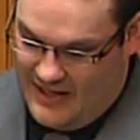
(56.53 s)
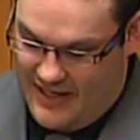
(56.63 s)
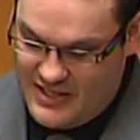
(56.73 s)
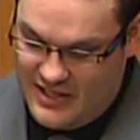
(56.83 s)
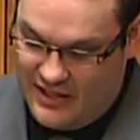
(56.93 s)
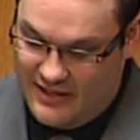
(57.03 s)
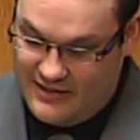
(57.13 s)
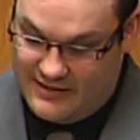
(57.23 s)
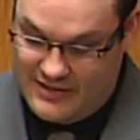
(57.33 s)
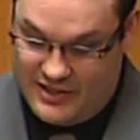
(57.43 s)
Engineering
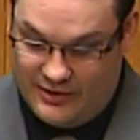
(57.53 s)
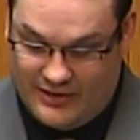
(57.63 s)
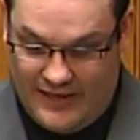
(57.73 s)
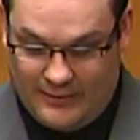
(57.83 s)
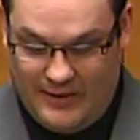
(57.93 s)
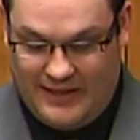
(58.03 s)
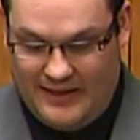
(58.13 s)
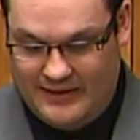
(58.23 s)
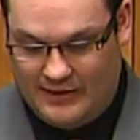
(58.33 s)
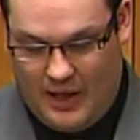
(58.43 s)
and Geoscience Week
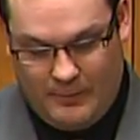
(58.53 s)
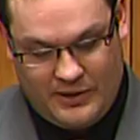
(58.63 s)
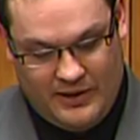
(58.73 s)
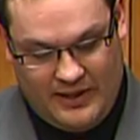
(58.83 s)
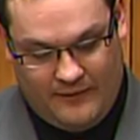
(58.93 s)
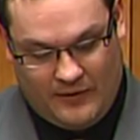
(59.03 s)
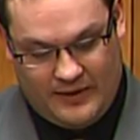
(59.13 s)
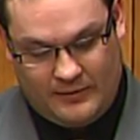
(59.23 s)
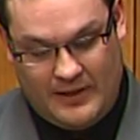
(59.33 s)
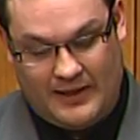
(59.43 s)
is an opportunity for
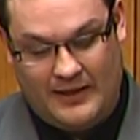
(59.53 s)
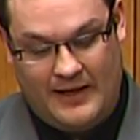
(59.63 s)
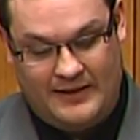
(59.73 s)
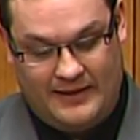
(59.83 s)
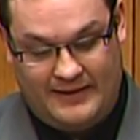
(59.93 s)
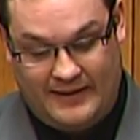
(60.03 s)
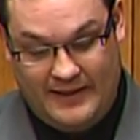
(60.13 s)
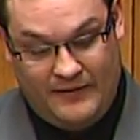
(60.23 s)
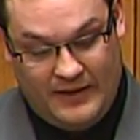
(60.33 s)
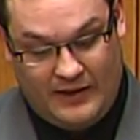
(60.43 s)
us to recognize the
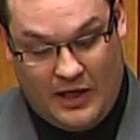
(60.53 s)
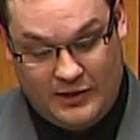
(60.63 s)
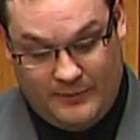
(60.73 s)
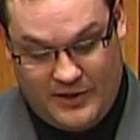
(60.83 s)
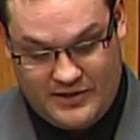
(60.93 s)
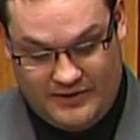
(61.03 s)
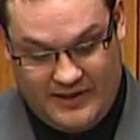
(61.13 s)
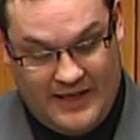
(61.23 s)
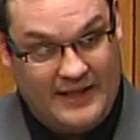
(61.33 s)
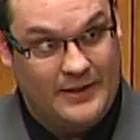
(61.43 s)
significant contributions
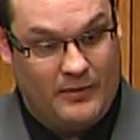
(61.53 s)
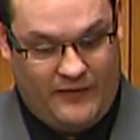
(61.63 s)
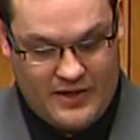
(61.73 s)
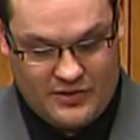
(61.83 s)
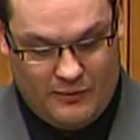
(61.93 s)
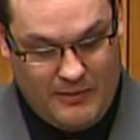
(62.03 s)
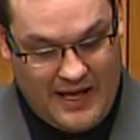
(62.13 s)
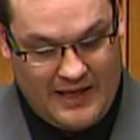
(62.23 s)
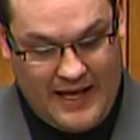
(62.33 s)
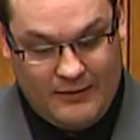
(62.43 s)
these professional
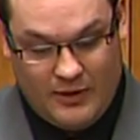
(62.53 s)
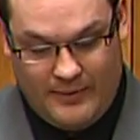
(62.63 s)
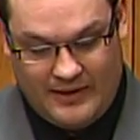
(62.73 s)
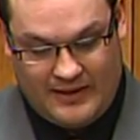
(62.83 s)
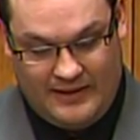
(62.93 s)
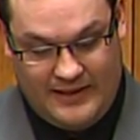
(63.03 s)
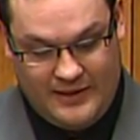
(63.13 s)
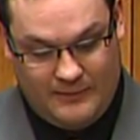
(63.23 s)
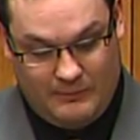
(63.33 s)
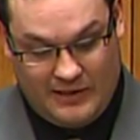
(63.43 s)
men and women
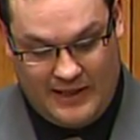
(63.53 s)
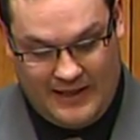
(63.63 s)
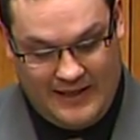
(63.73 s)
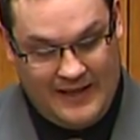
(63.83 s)
continue to play